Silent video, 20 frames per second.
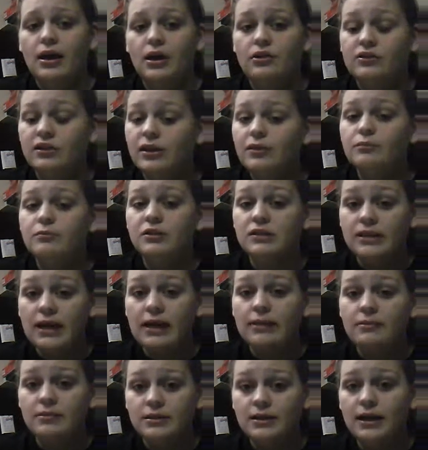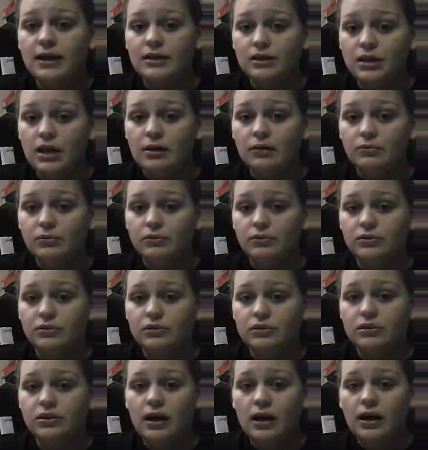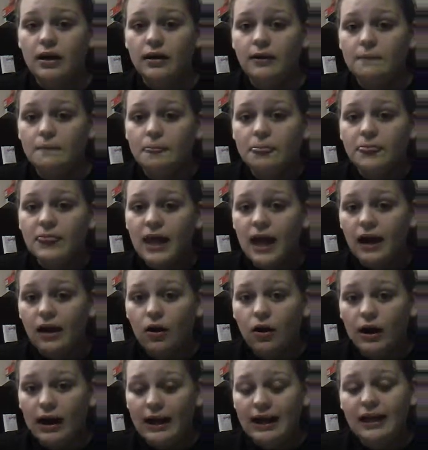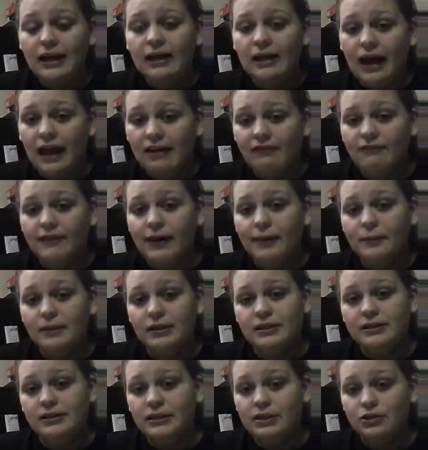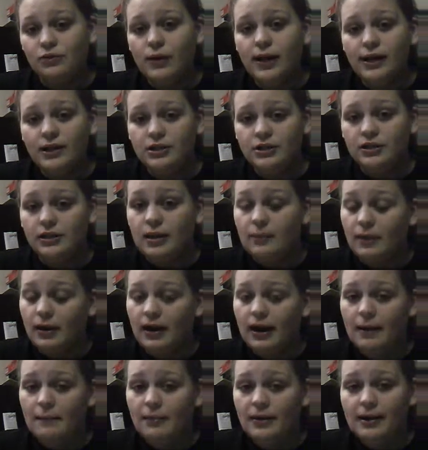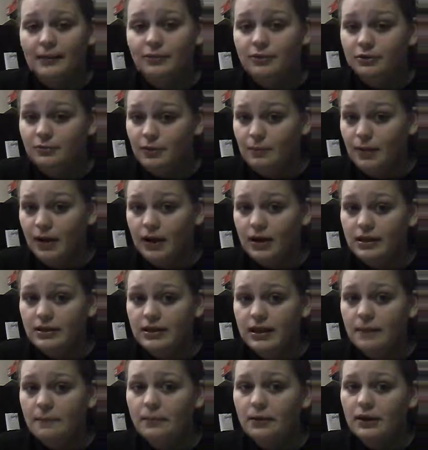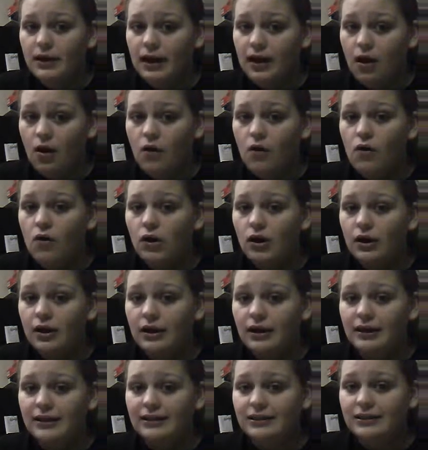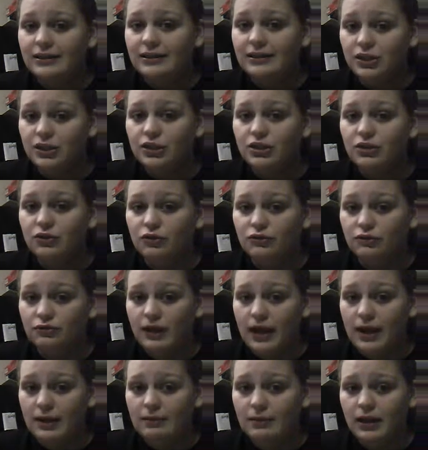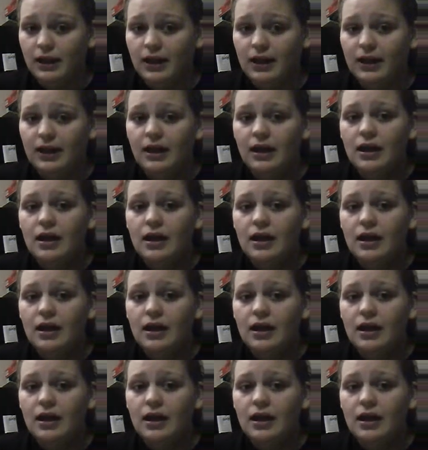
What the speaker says: You see same-sex couples that are in a family situation. They may not be able to be married yet, but they are a traditional family.